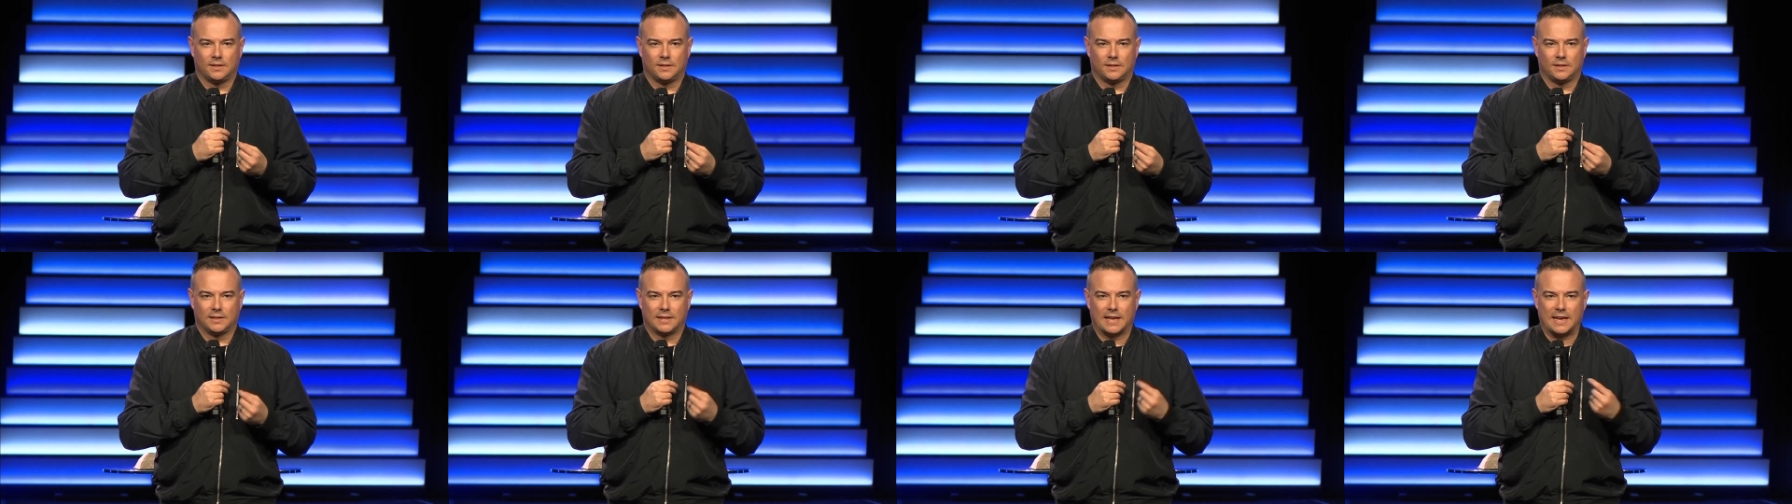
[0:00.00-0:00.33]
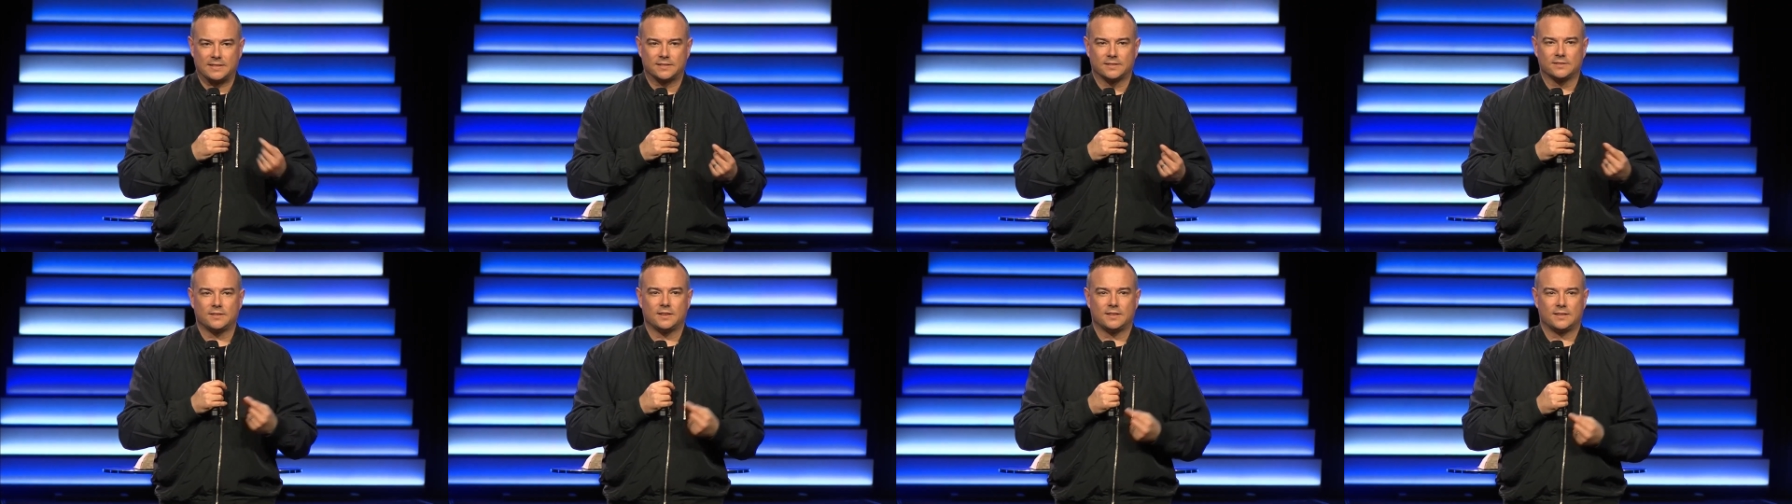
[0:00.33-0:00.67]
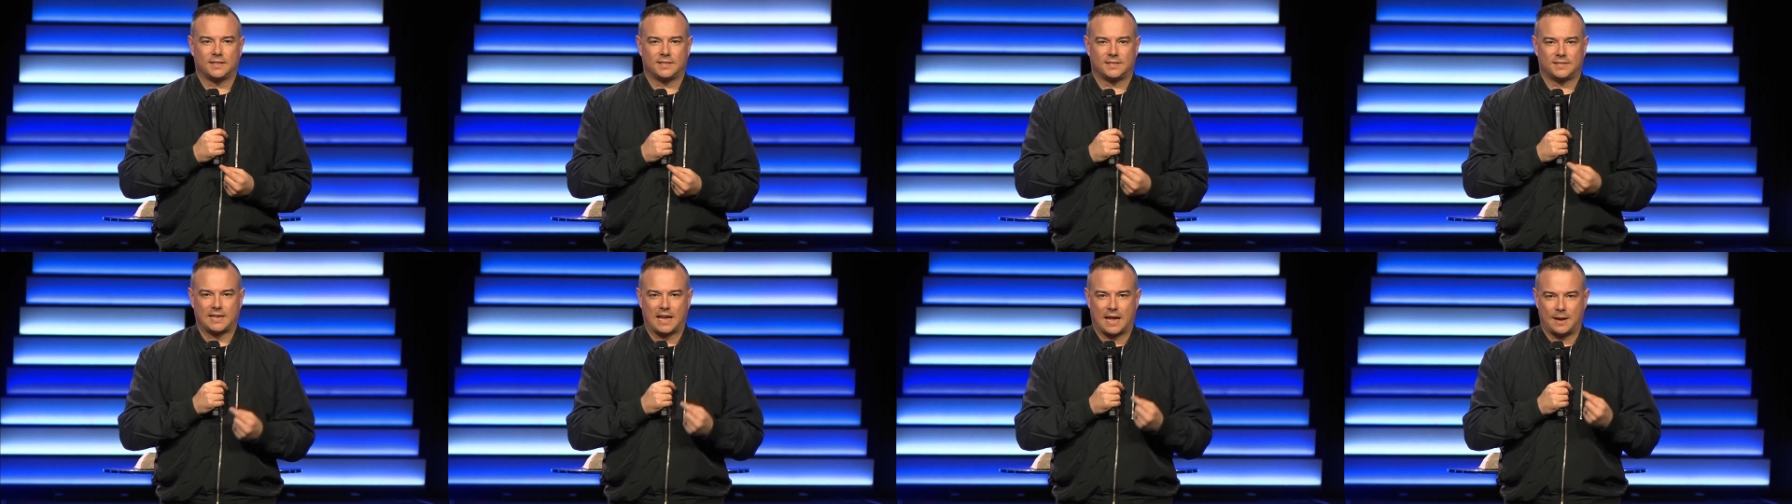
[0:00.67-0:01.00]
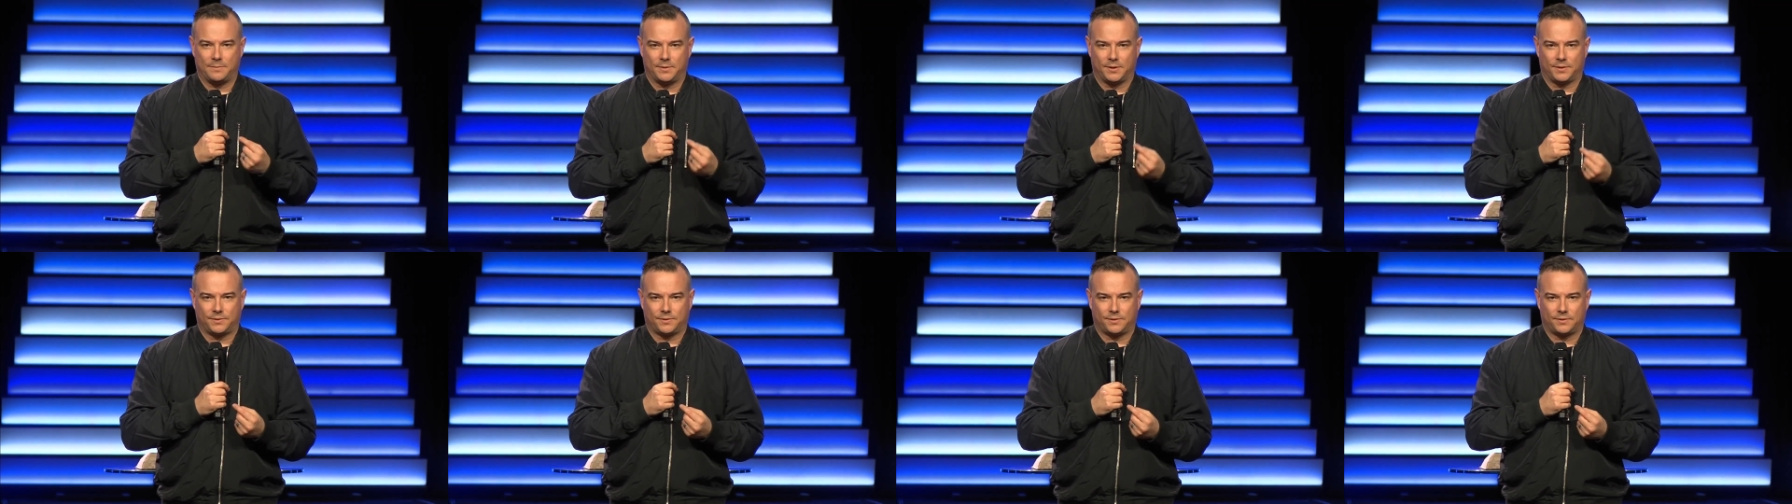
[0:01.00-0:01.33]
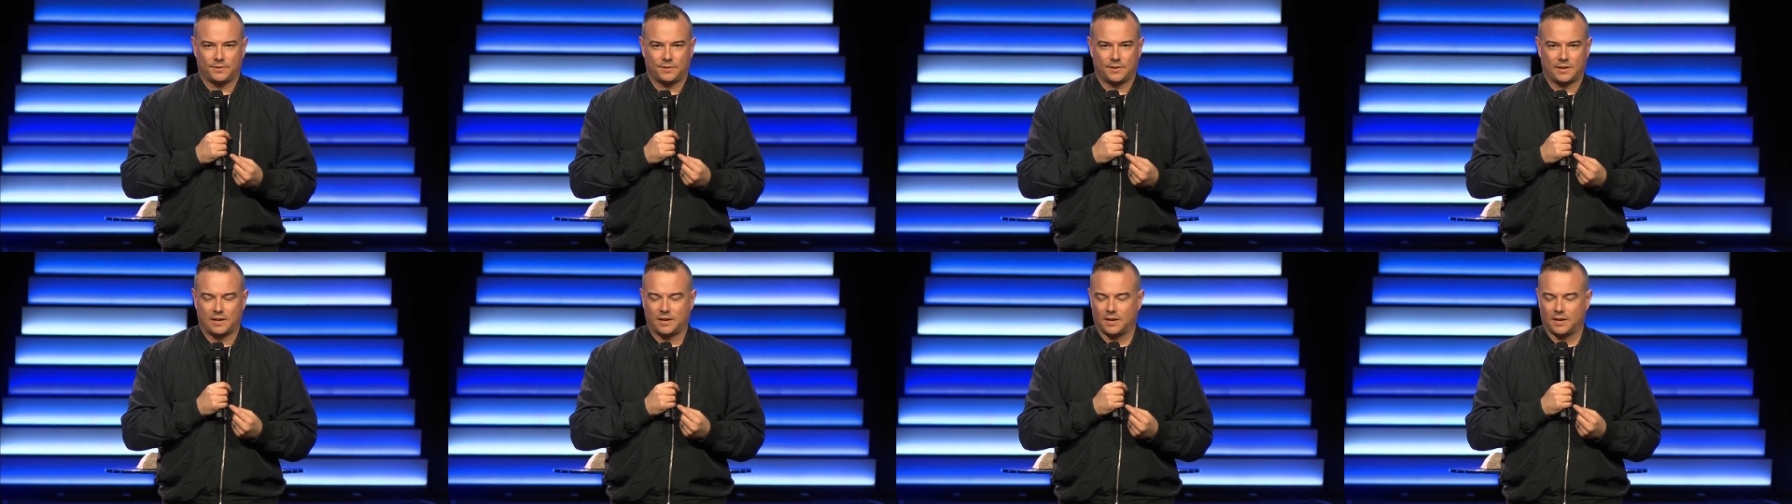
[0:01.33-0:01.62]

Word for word: lessons on the Sabbath.